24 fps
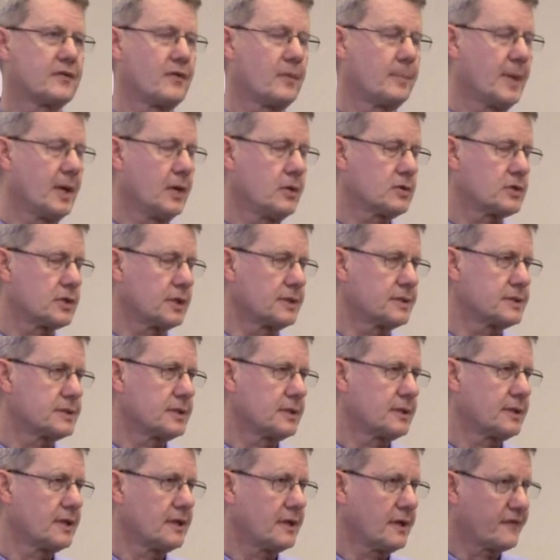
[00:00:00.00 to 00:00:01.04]
of
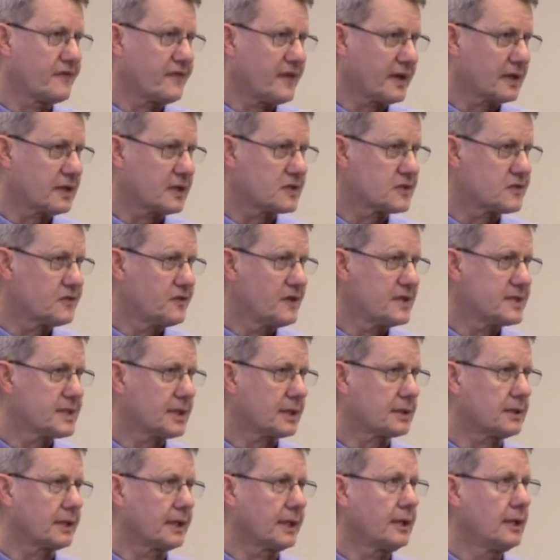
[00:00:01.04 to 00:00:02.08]
emotions that affect us
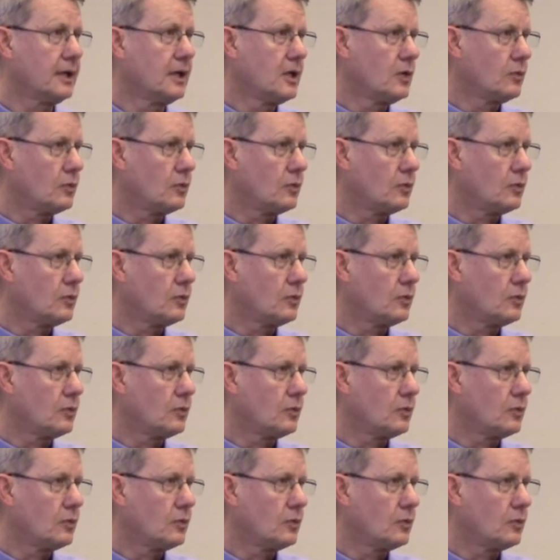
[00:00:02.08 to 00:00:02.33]
physically.